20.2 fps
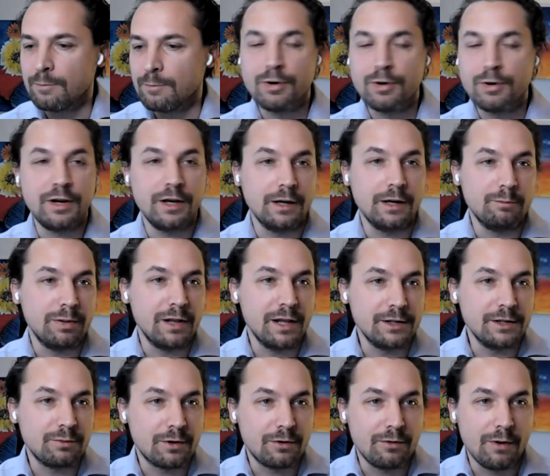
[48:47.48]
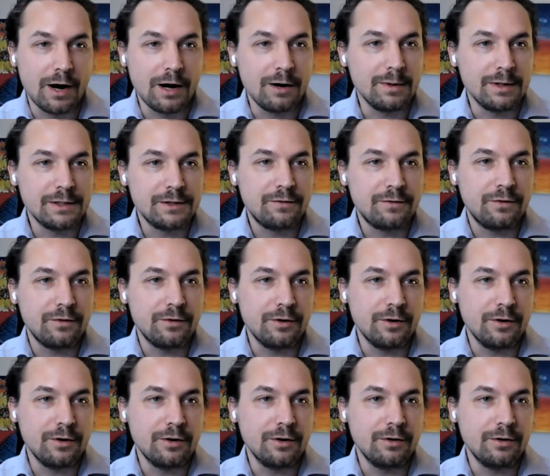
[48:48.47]
putting in place requirements
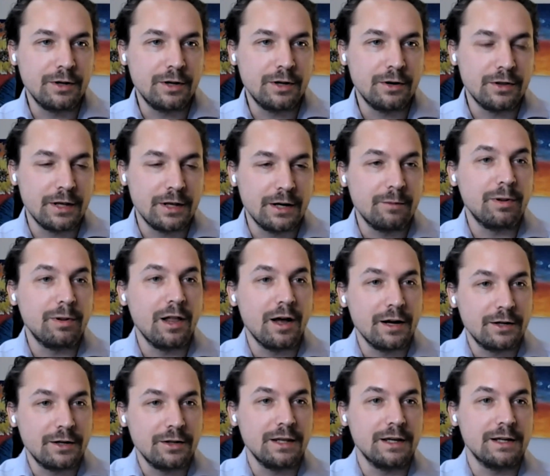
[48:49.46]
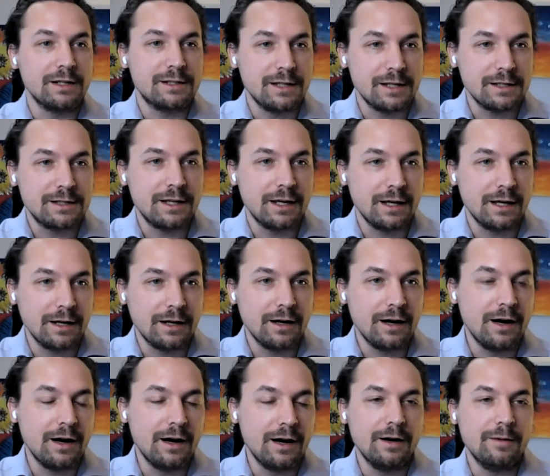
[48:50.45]
for that apply to the existing
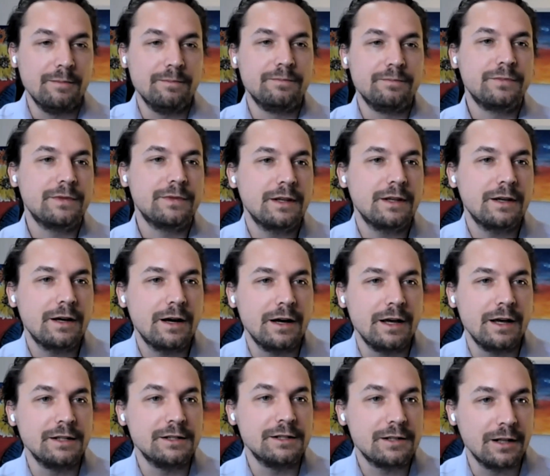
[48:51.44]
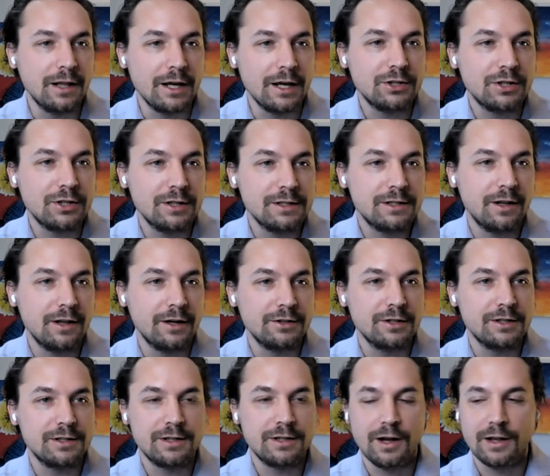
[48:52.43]
installations, not
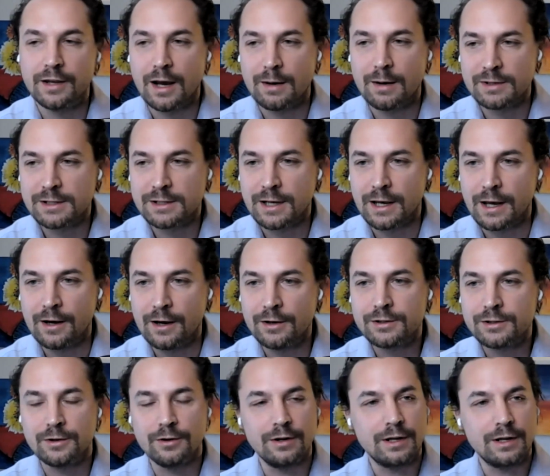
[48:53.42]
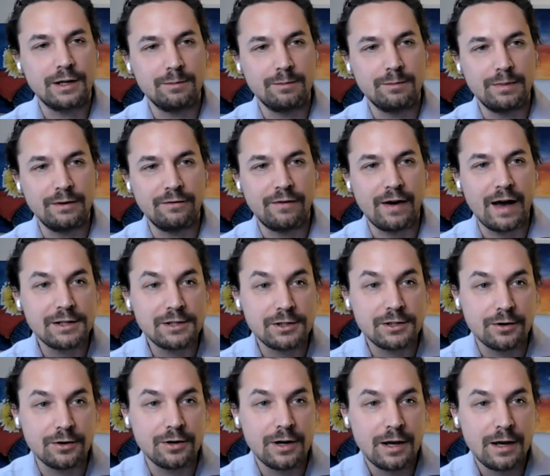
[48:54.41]
just on time of sale, so it can be
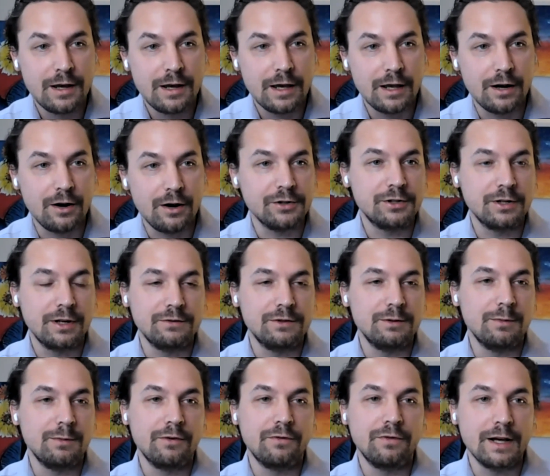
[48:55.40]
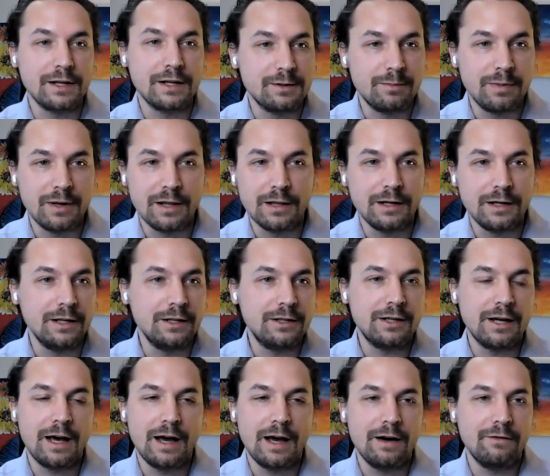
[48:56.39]
faster. It also gives you more flexibility
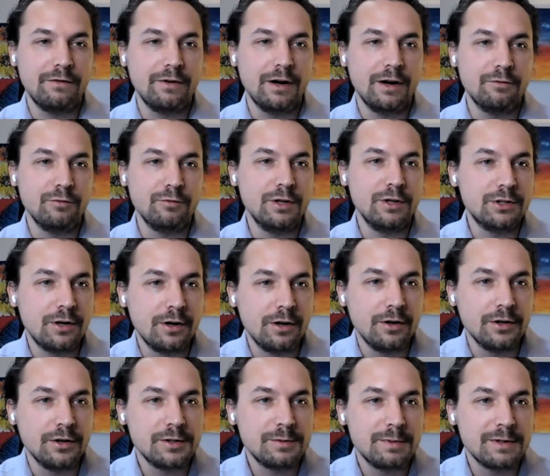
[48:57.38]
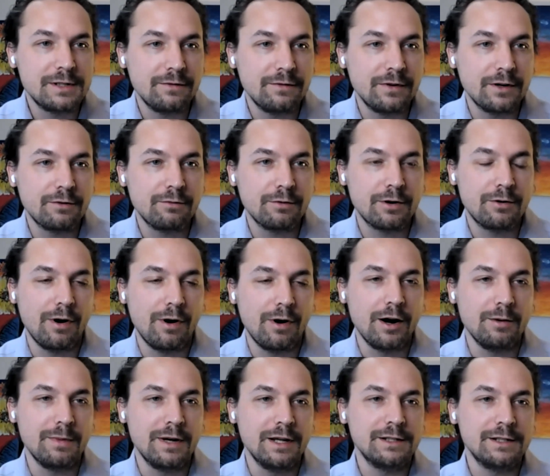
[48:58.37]
to have regional specific
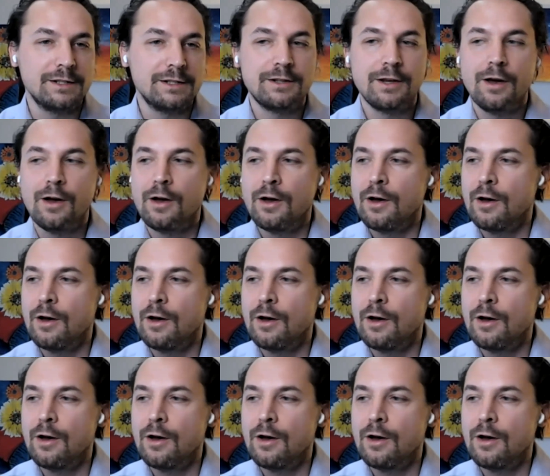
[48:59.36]
requirements,